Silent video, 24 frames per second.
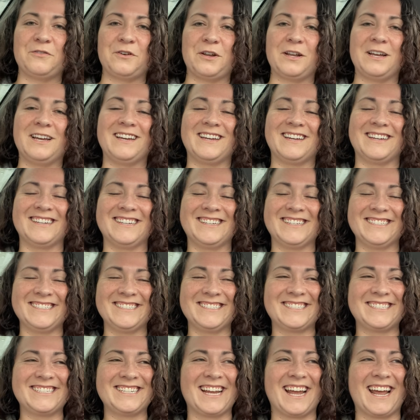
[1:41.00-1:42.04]

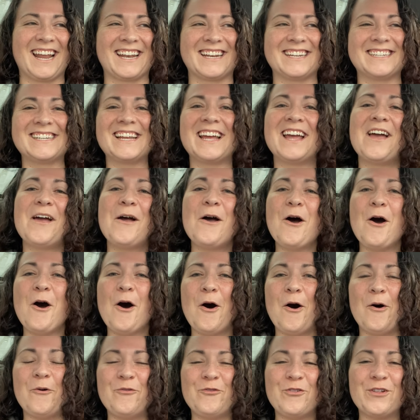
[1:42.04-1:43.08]
footage and
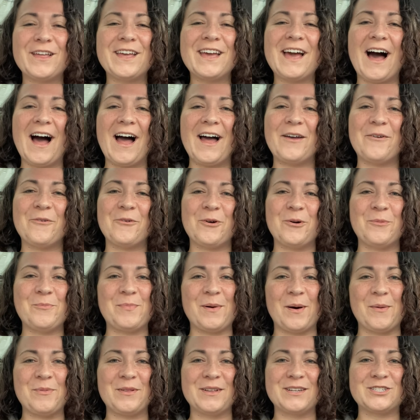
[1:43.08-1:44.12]
hopefully I will
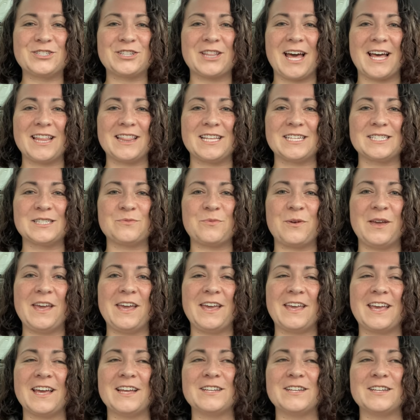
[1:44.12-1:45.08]
publish that this week.